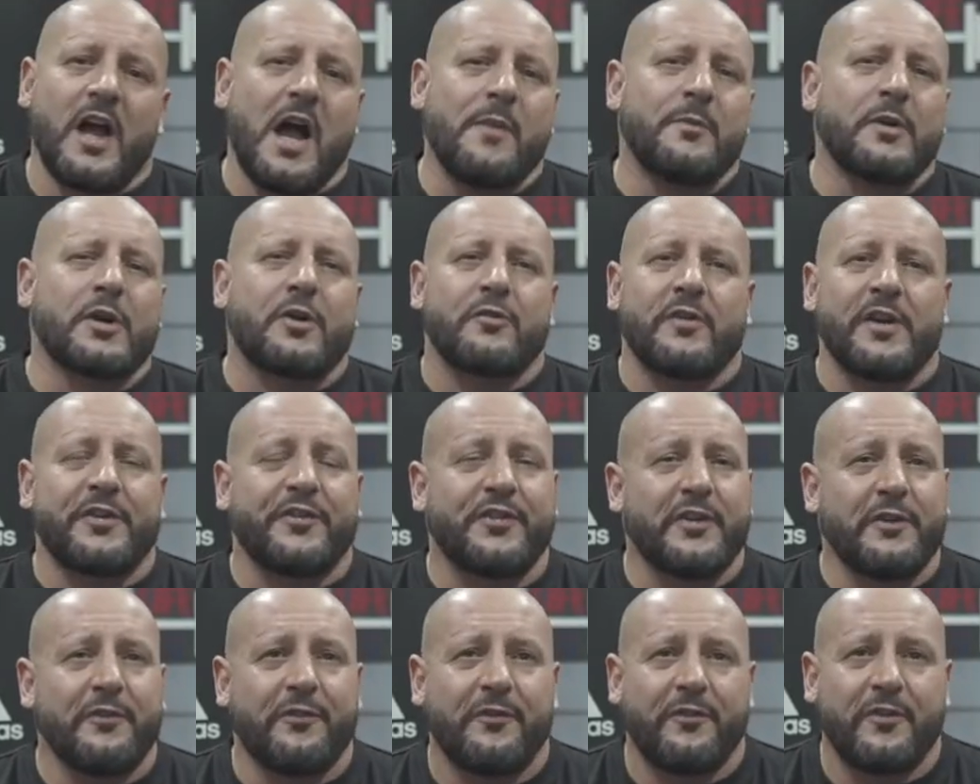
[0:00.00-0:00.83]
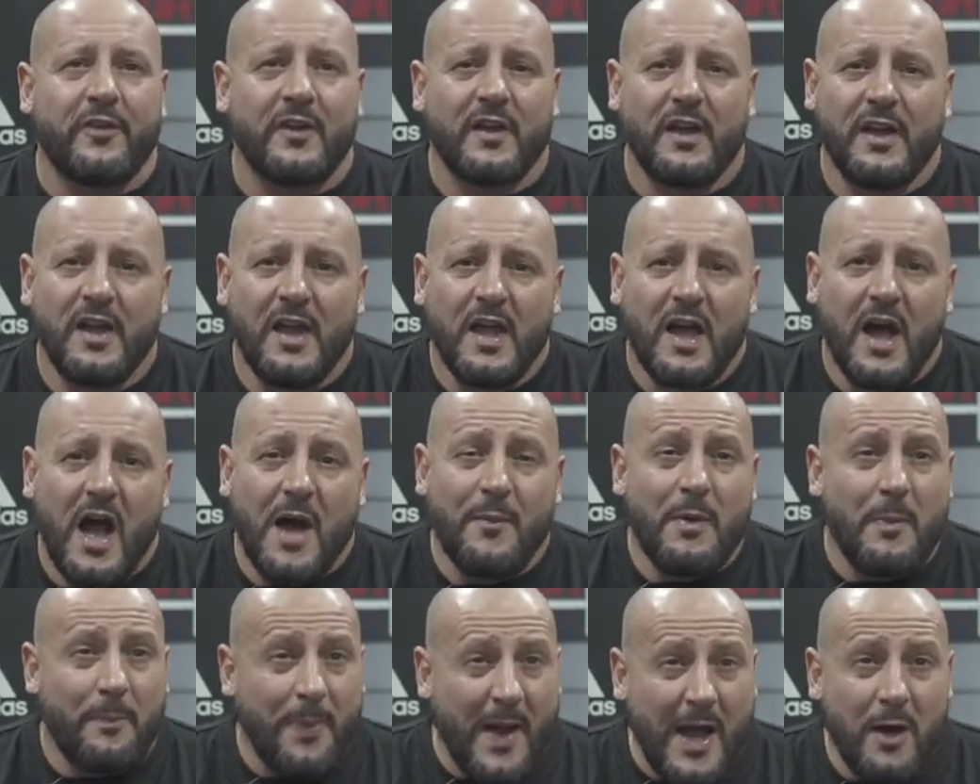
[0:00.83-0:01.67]
I'm aggressive.
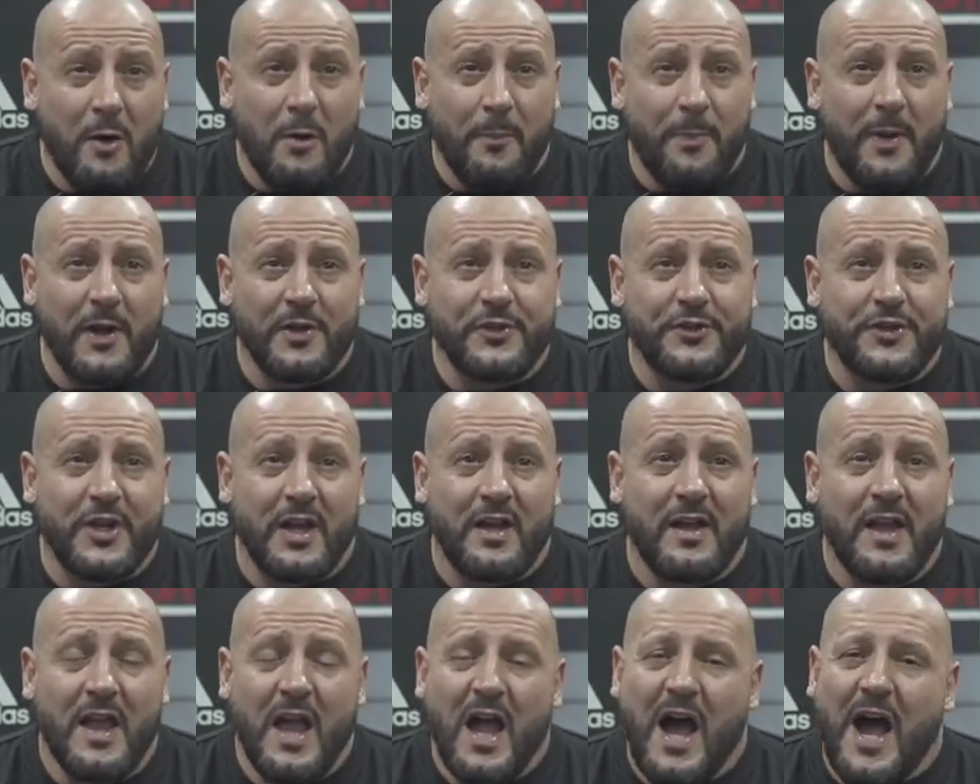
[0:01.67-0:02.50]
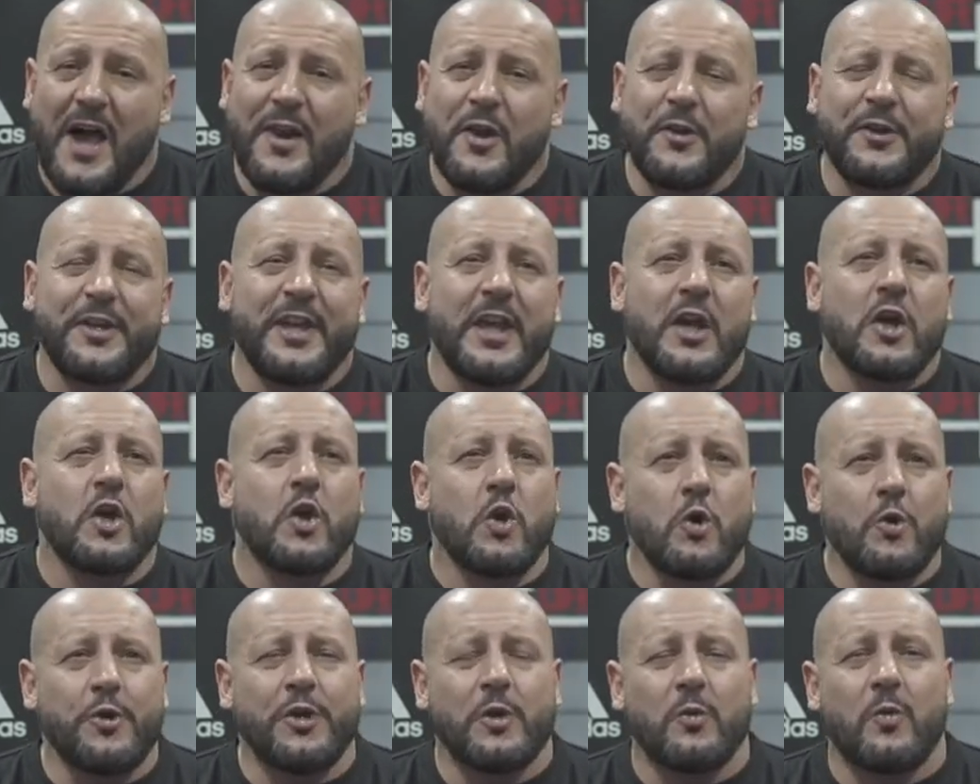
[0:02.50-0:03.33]
I'm a power puncher. I don't care
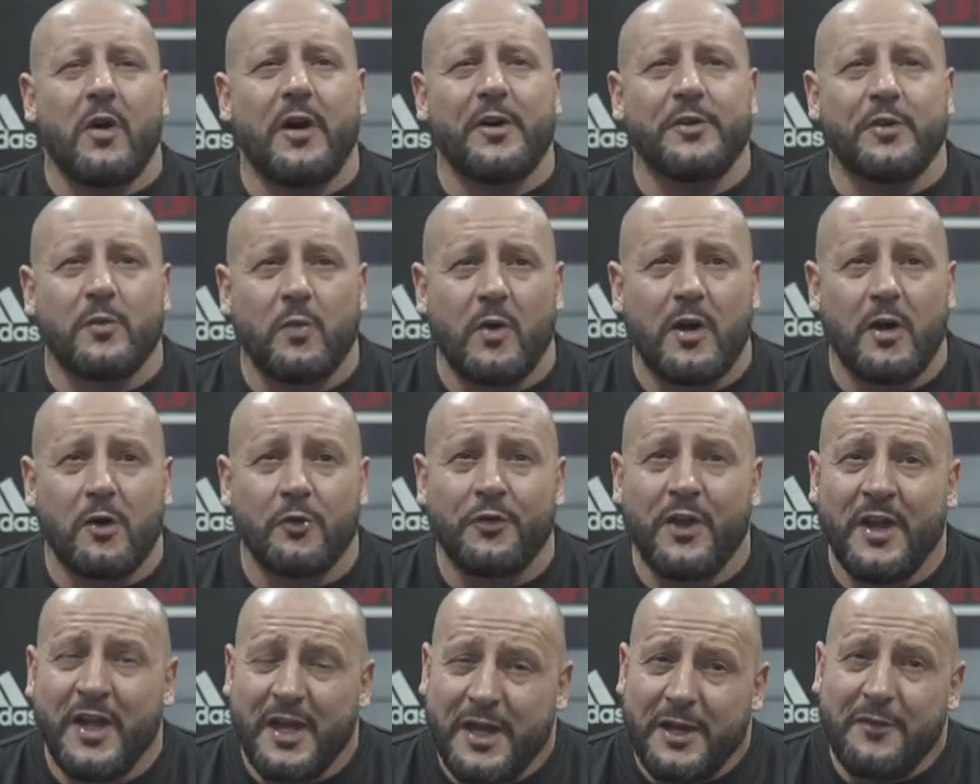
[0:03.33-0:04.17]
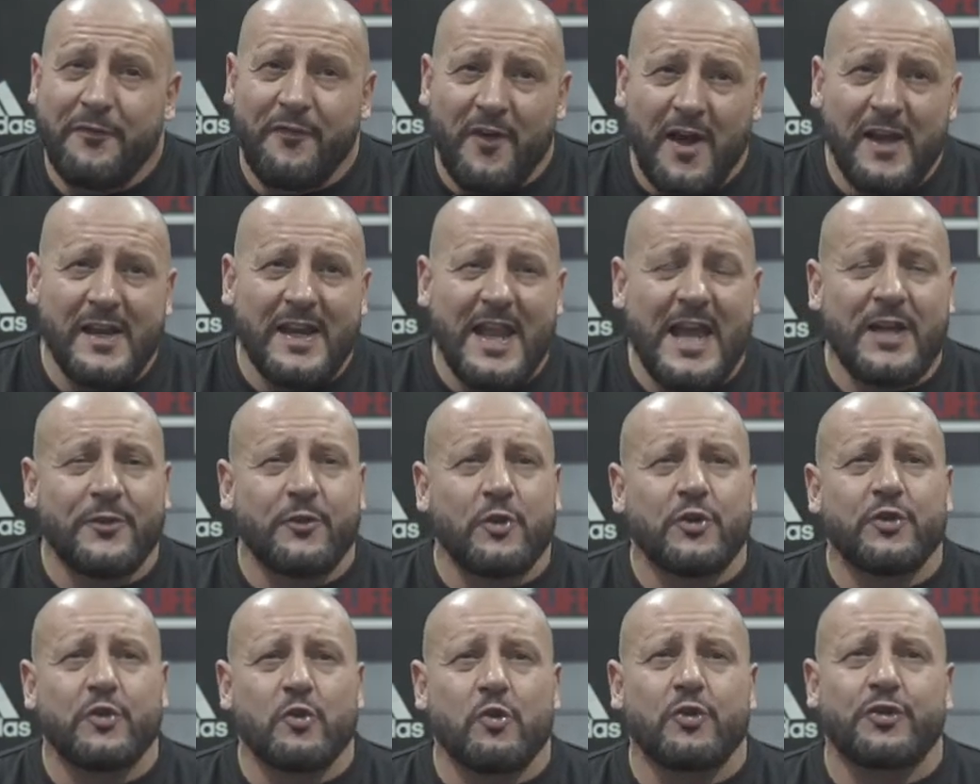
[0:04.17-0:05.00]
who you are in the world. If I land
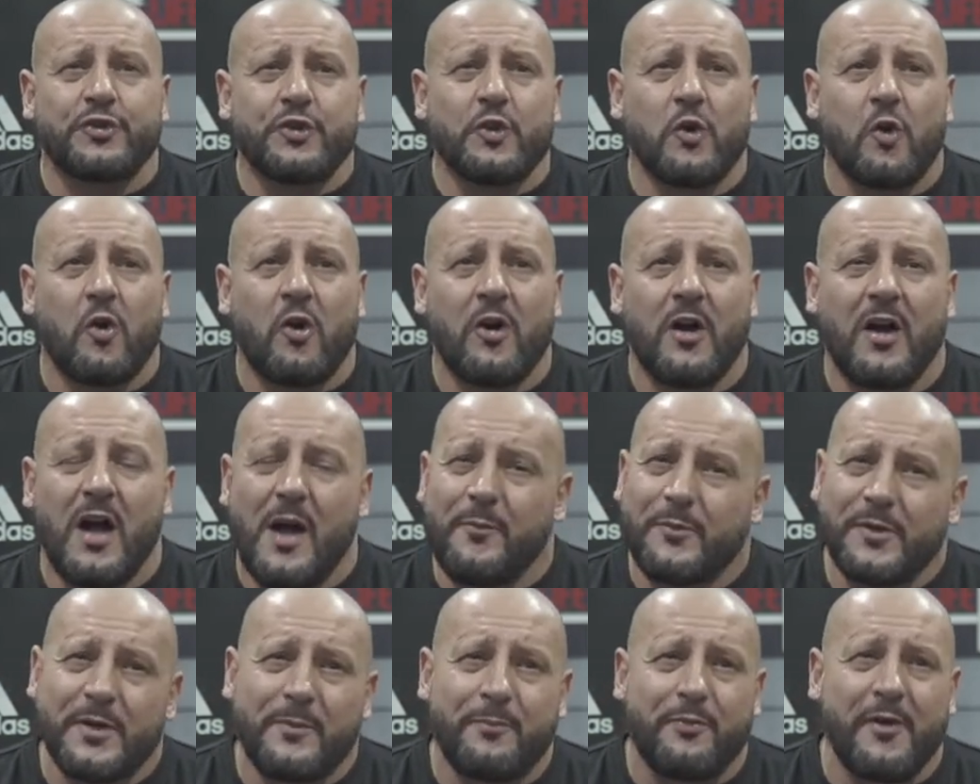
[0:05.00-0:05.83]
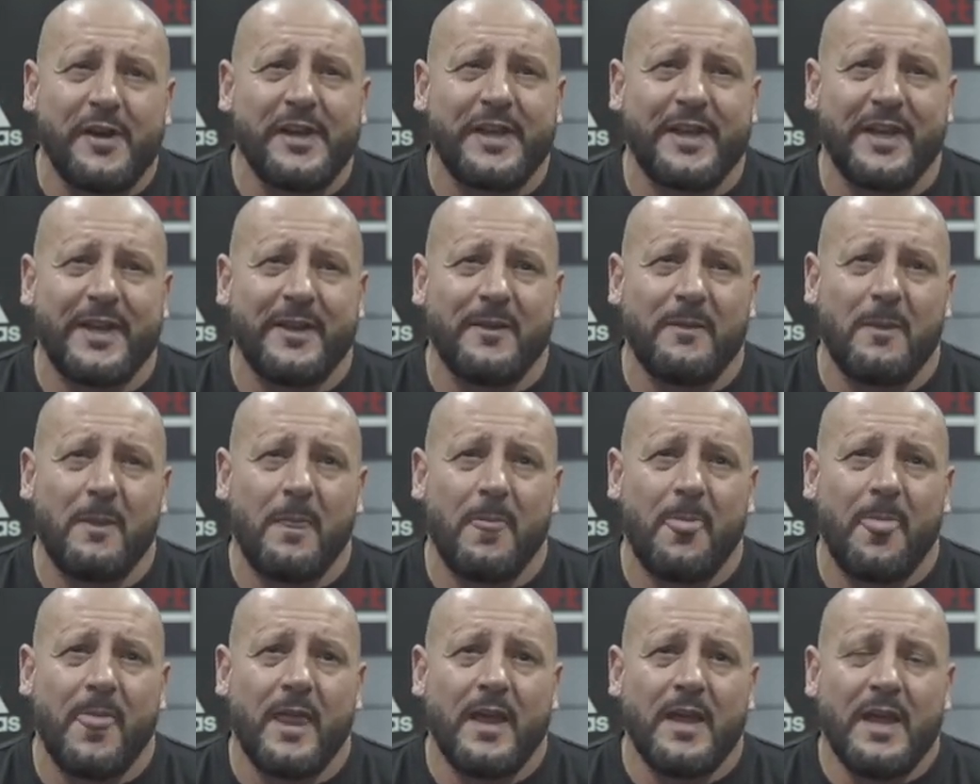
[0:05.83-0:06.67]
on your jaw, I'm going to break it.
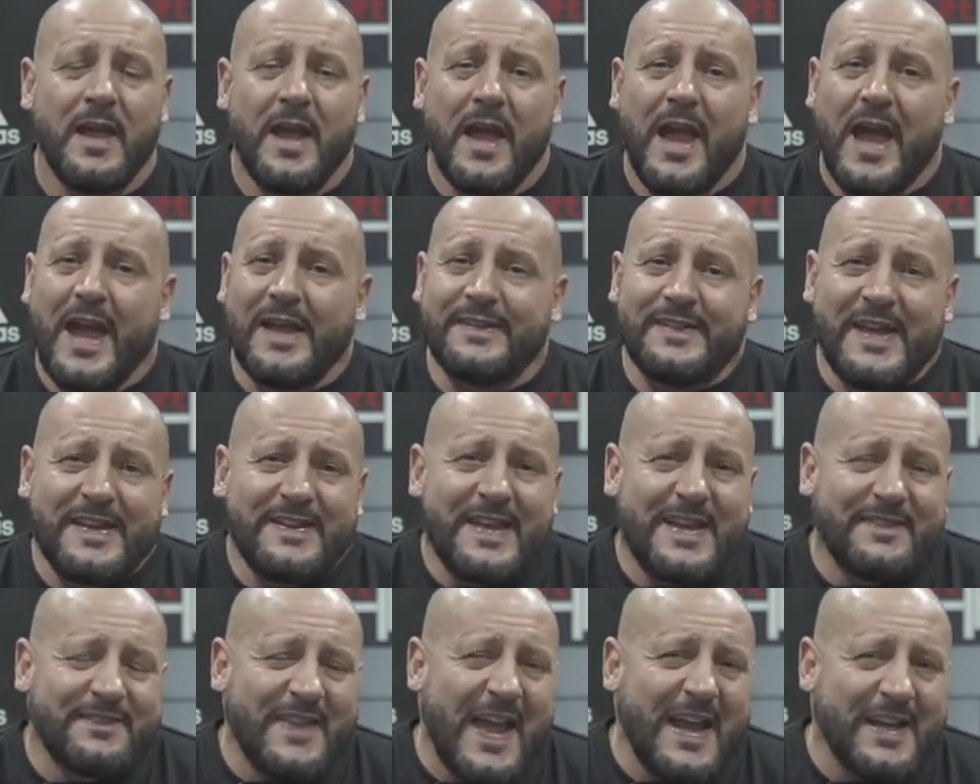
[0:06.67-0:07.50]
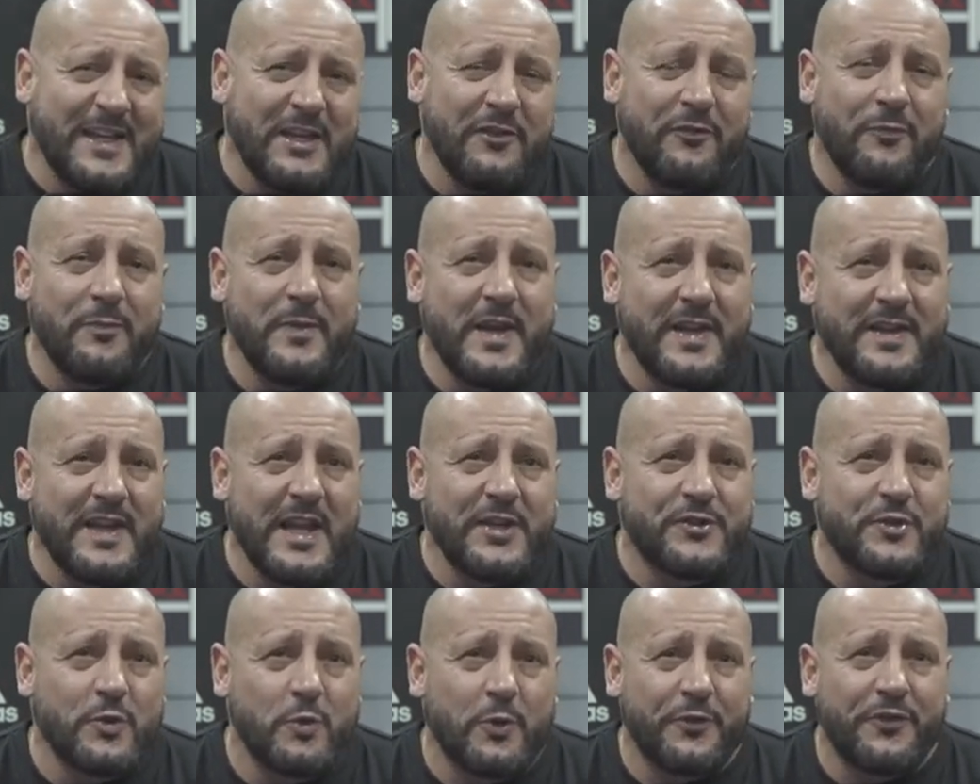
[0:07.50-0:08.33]
And that gives me an
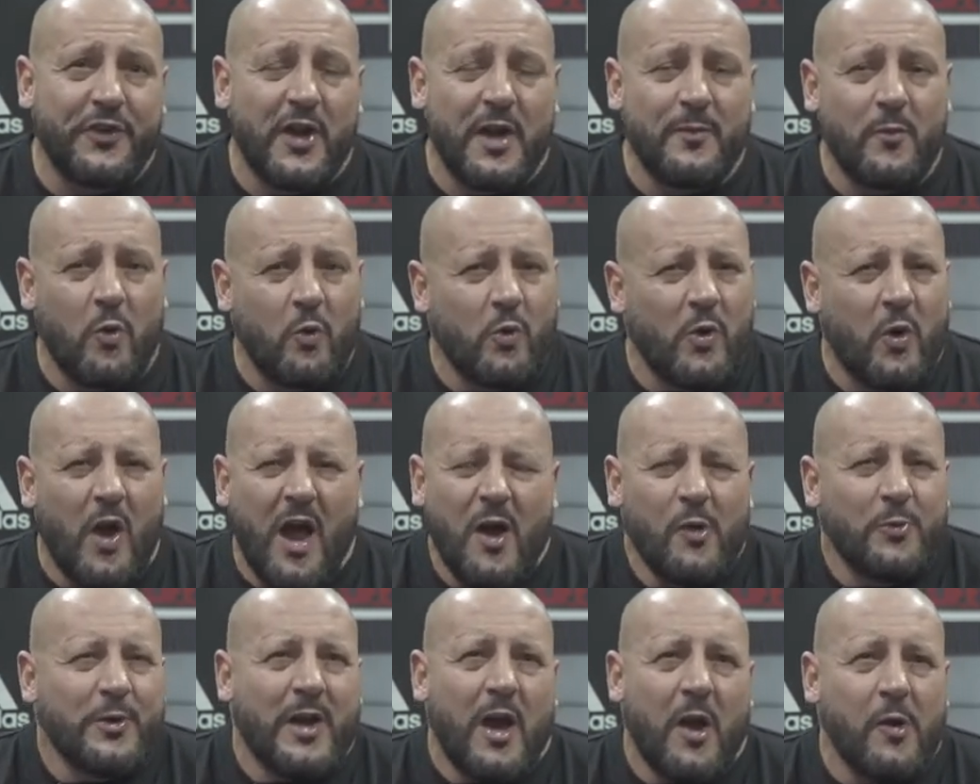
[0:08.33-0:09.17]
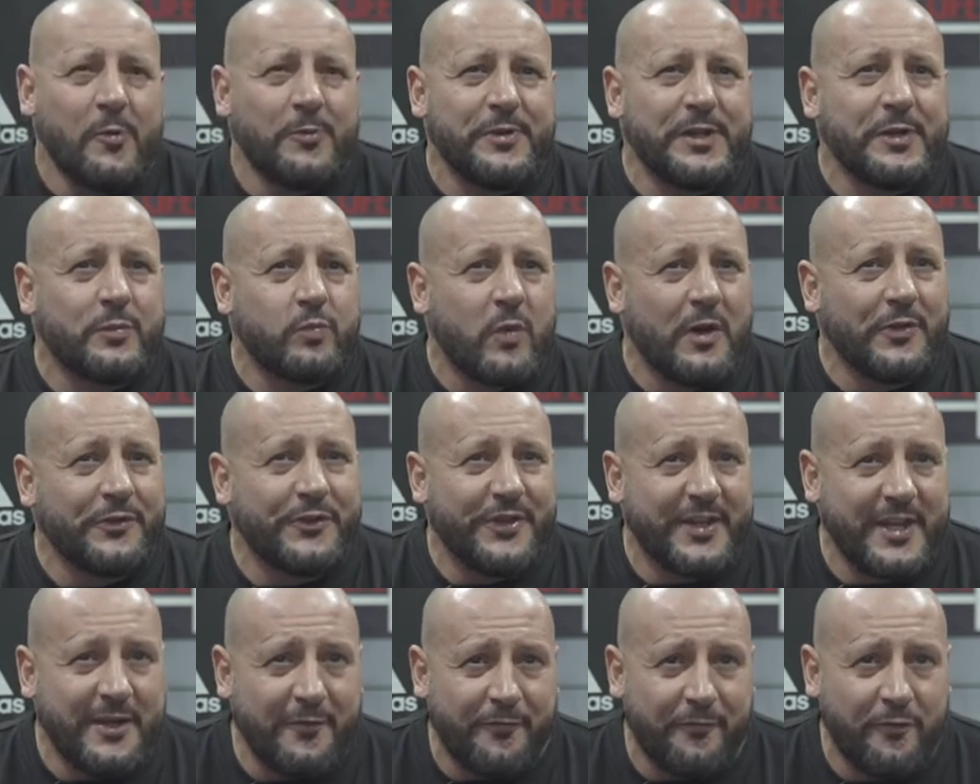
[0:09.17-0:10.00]
edge all the time. I only need one
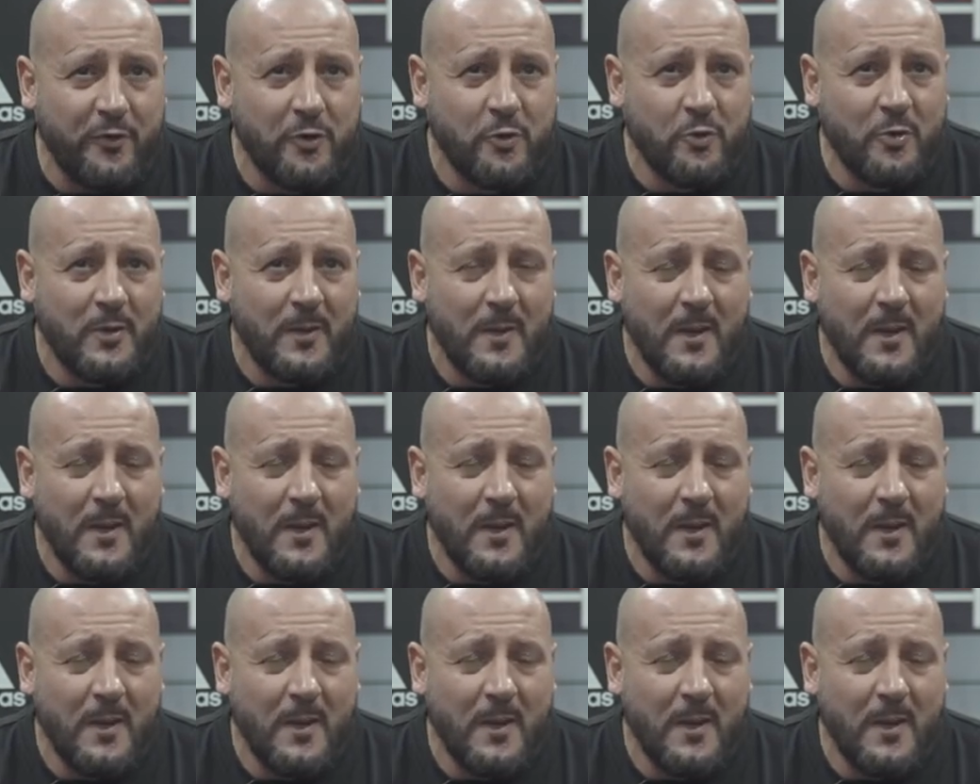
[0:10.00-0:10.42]
to get through.